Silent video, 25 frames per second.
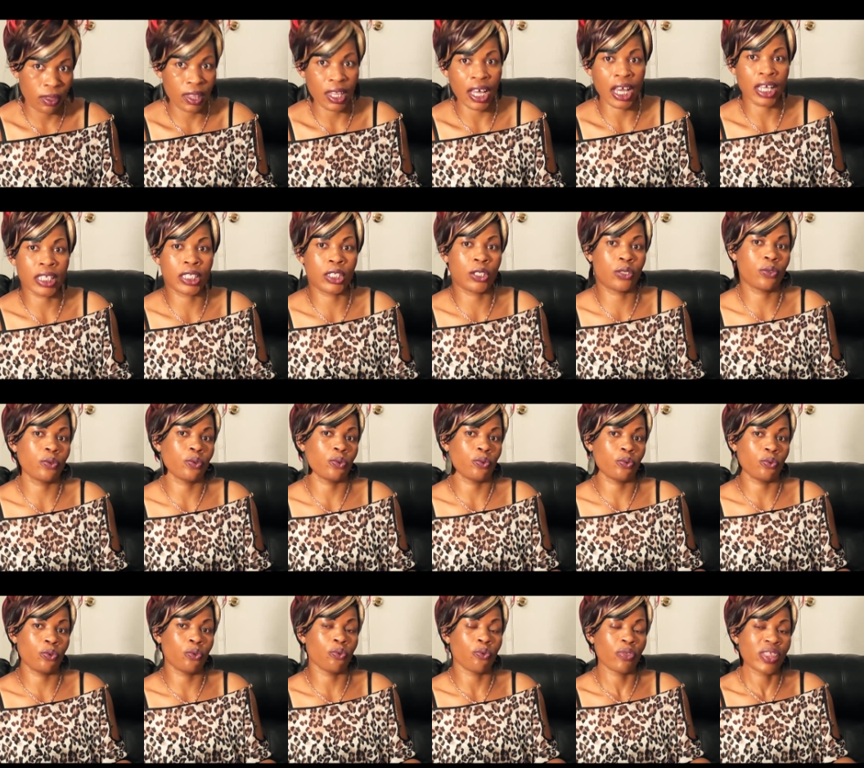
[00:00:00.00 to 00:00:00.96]
that
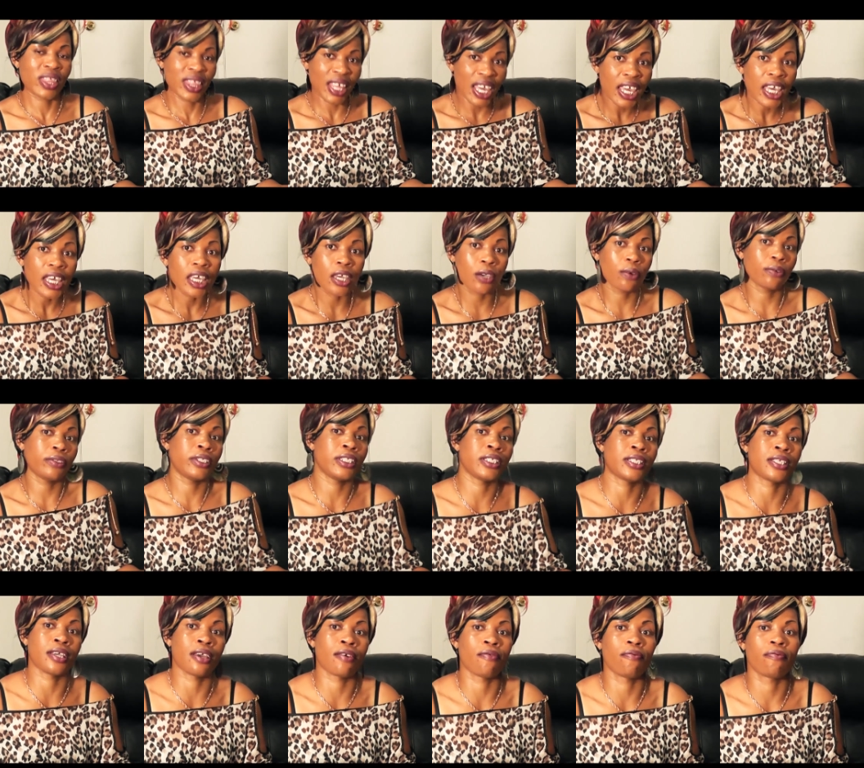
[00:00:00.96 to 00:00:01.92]
you think you
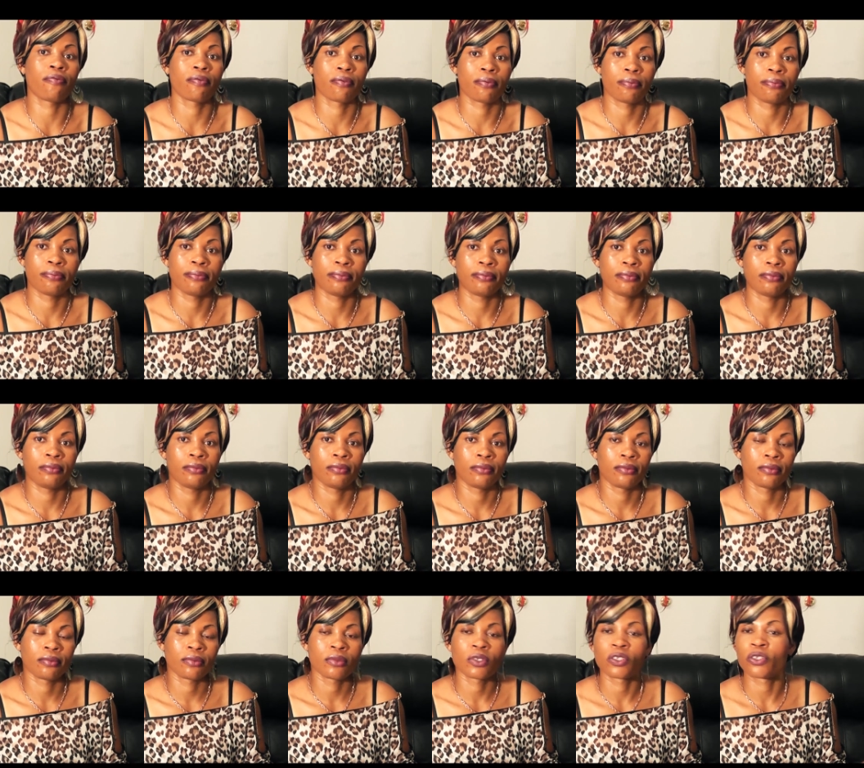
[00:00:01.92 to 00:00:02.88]
deserve.
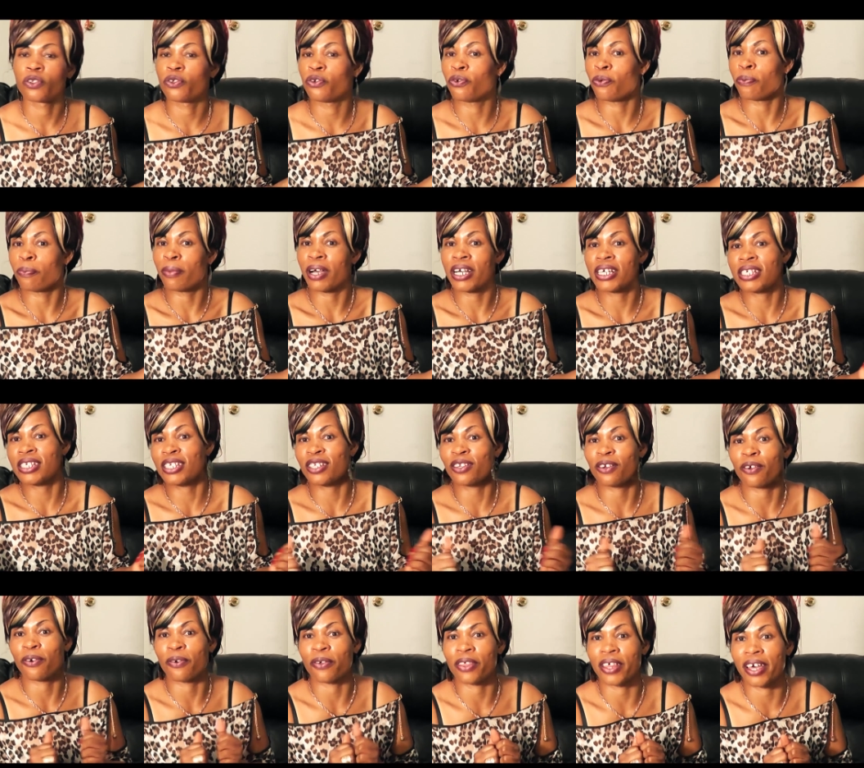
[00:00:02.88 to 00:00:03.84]
You must
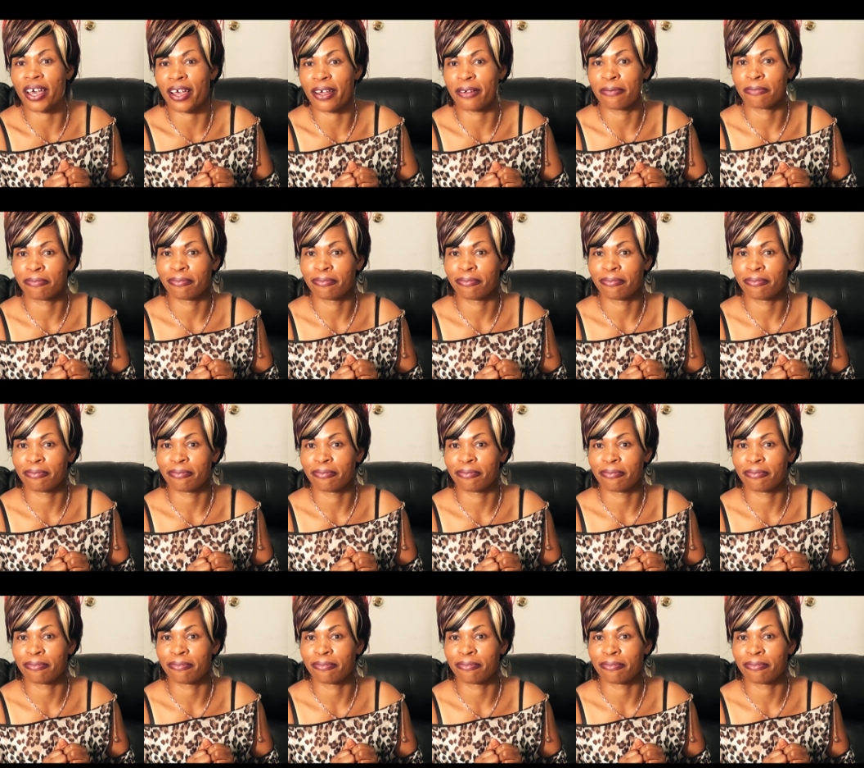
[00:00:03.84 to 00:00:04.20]
know that.